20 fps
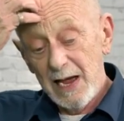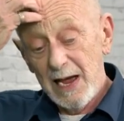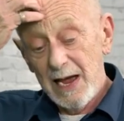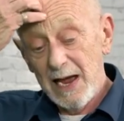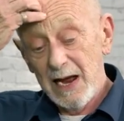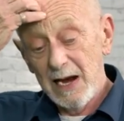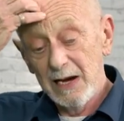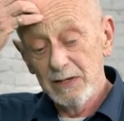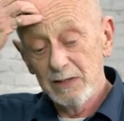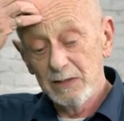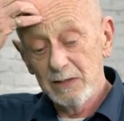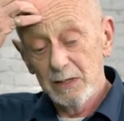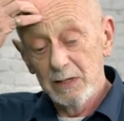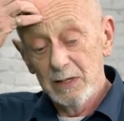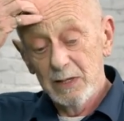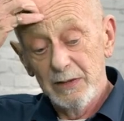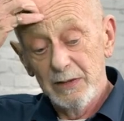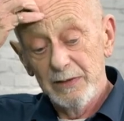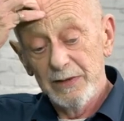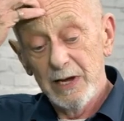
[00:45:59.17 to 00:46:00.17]
and
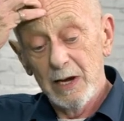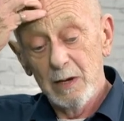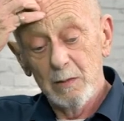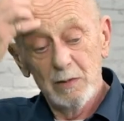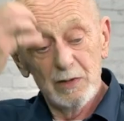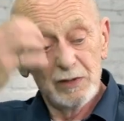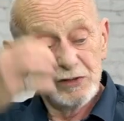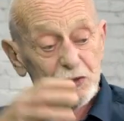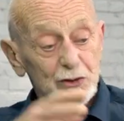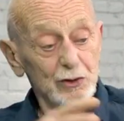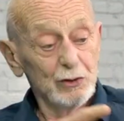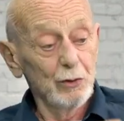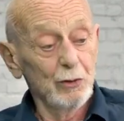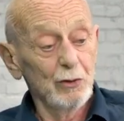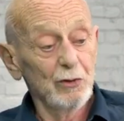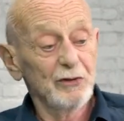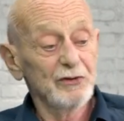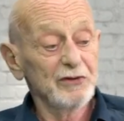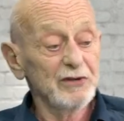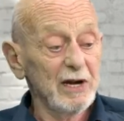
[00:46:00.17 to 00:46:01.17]
there were
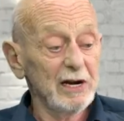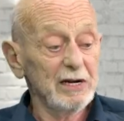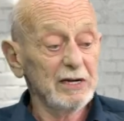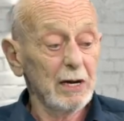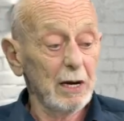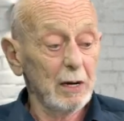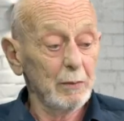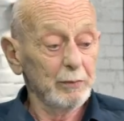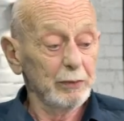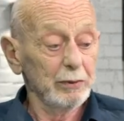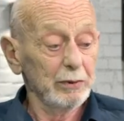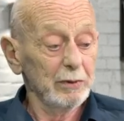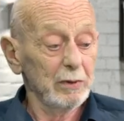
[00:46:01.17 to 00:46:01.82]
stalls set up,